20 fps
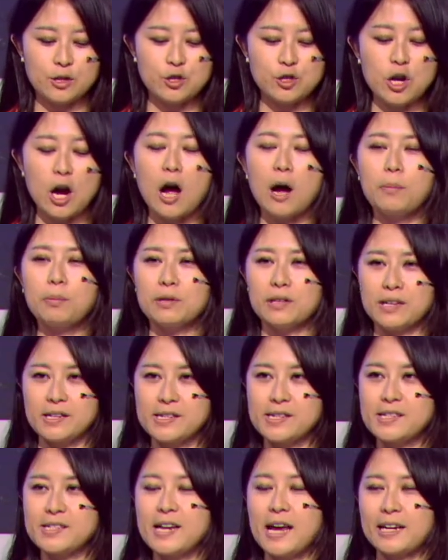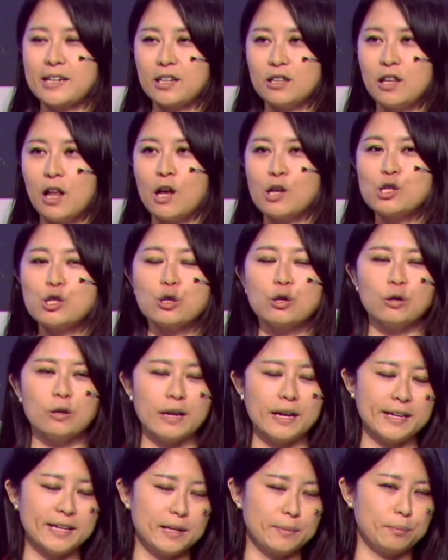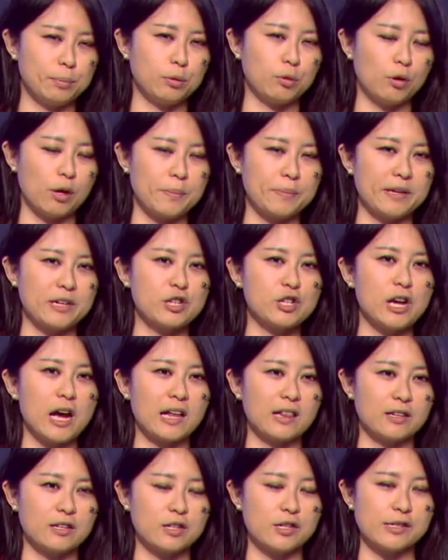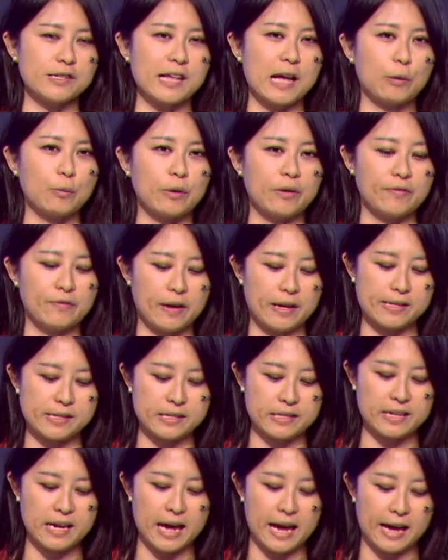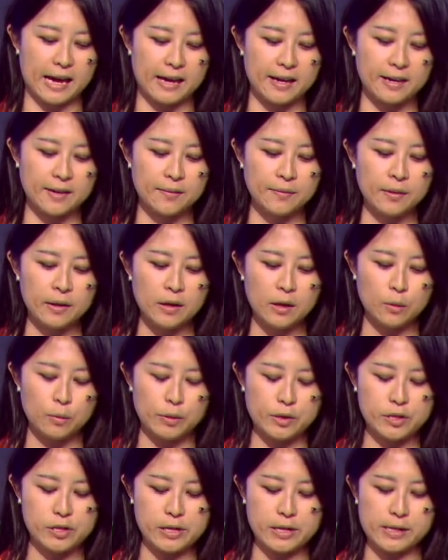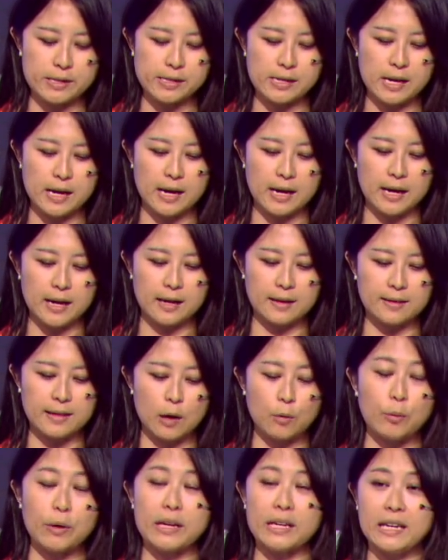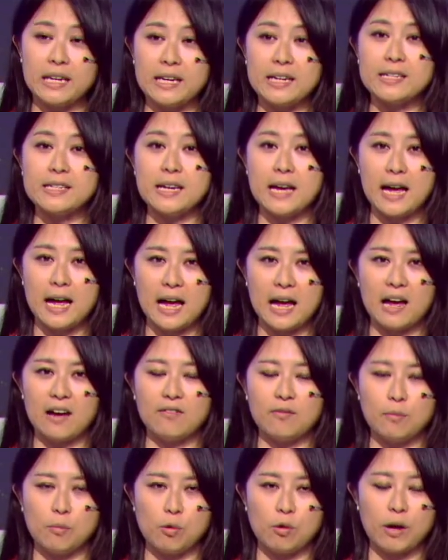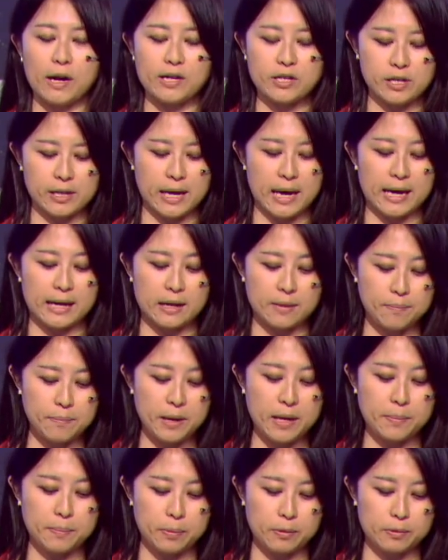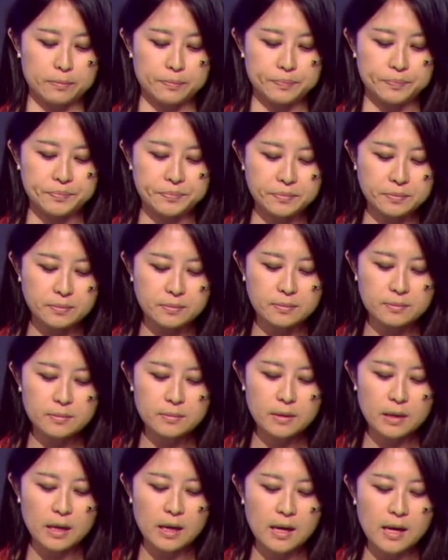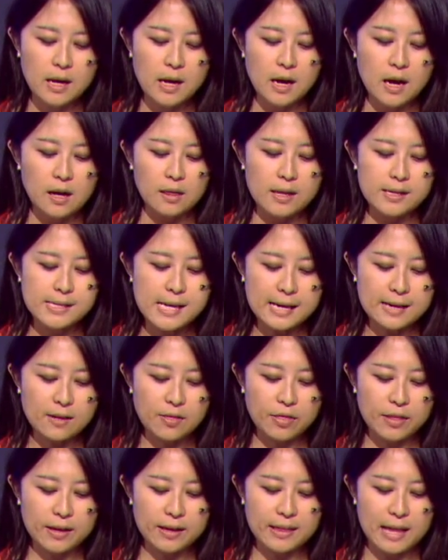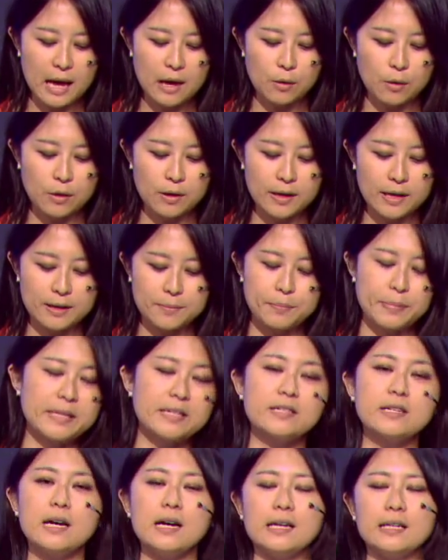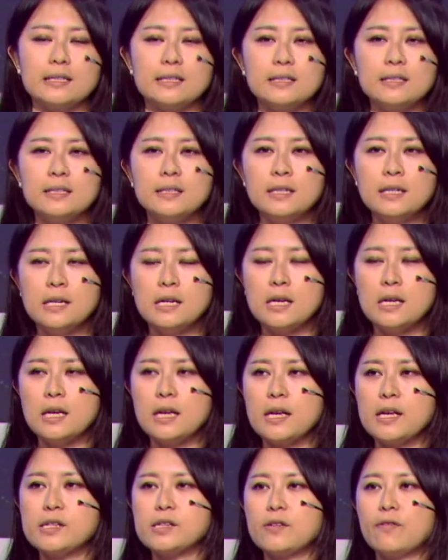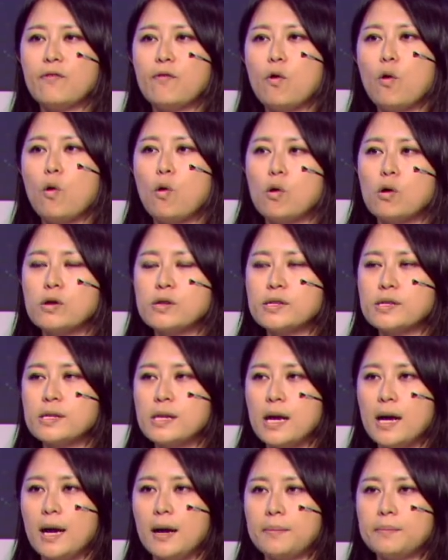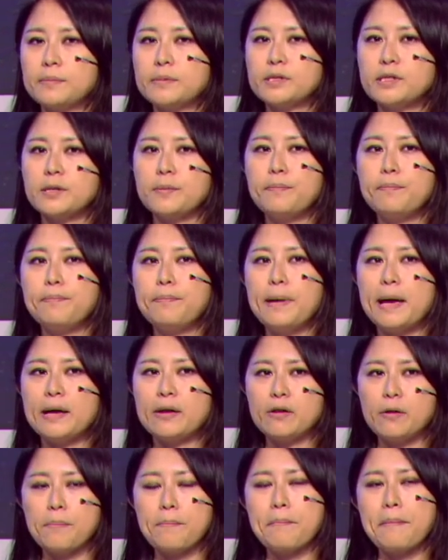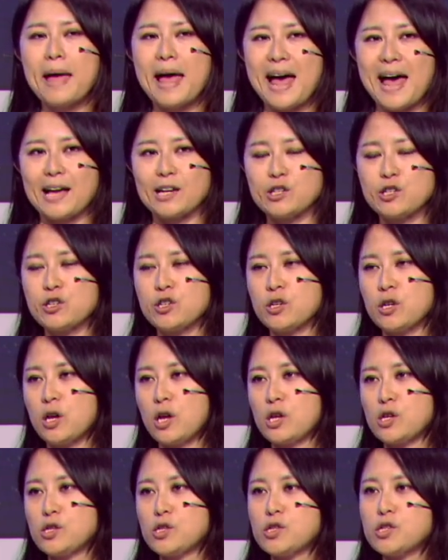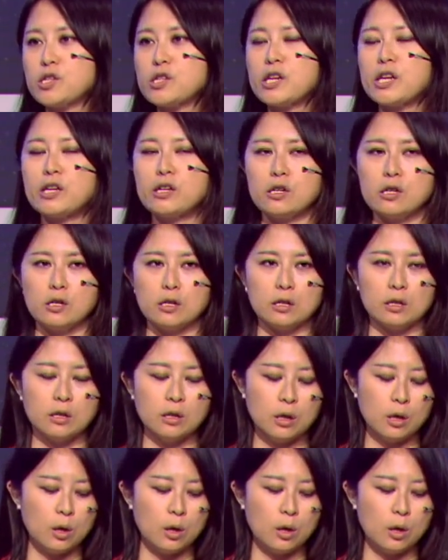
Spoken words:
jobless technological unemployment challenges that we face today, which is that we need to have more educated people. The second thing that can be done is, of course, to better match skill